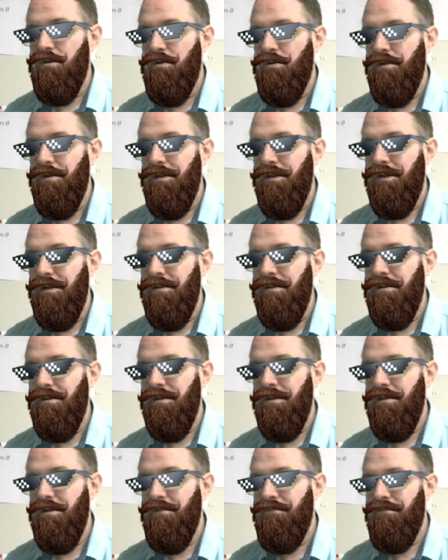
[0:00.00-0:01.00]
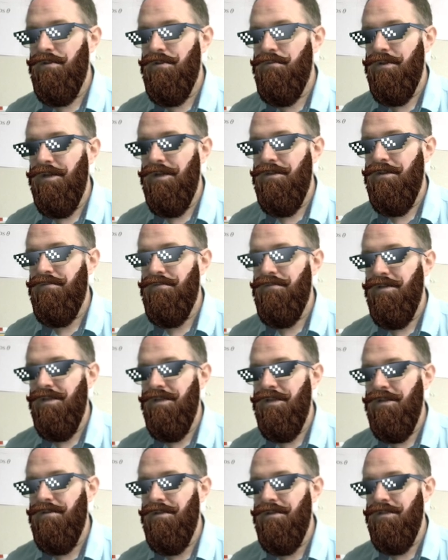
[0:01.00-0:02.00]
I got infrared over
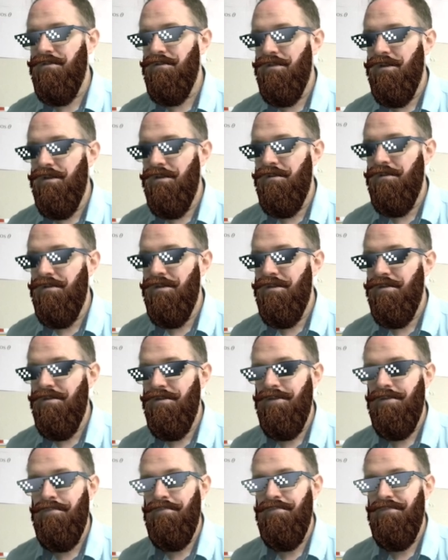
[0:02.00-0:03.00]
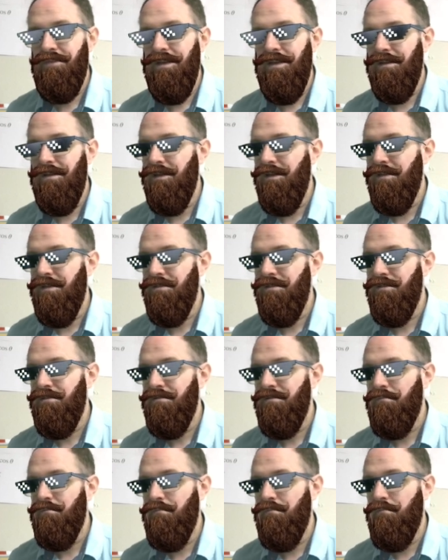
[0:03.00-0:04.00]
here, that's longer. I got
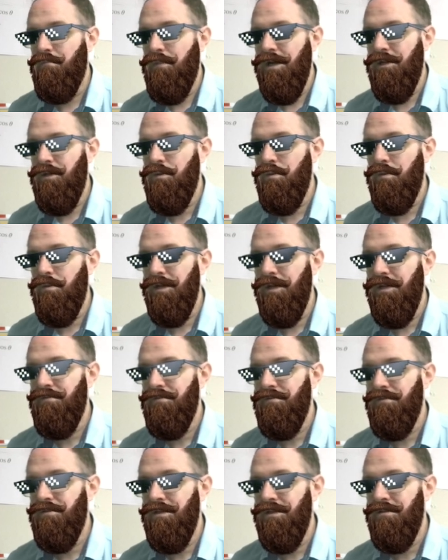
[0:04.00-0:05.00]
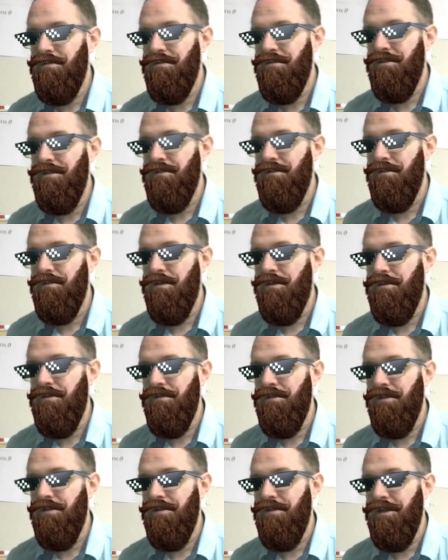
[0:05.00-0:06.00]
microwaves, that's even longer
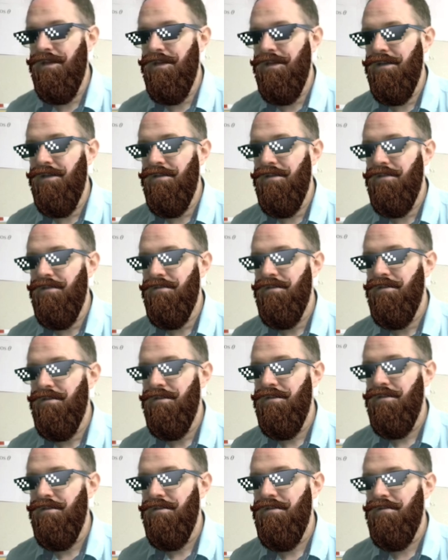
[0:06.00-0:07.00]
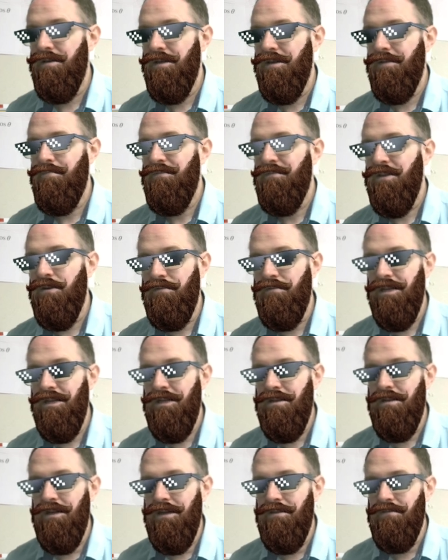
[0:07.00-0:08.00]
than that, right? Over
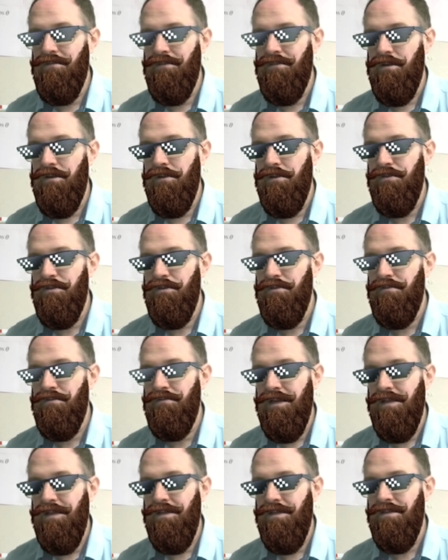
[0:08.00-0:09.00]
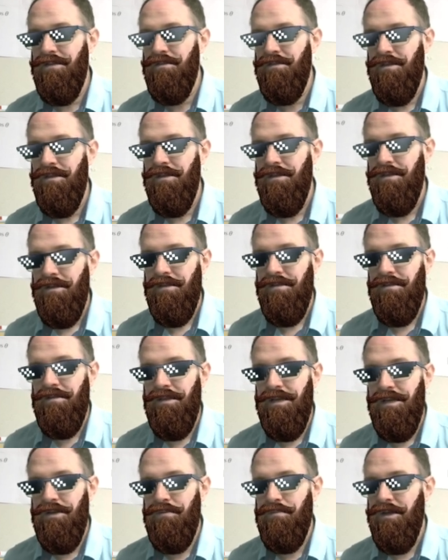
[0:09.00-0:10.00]
here I have ultraviolet.
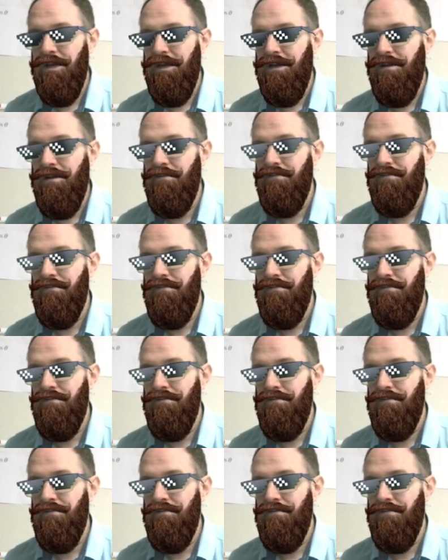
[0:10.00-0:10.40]
Then we have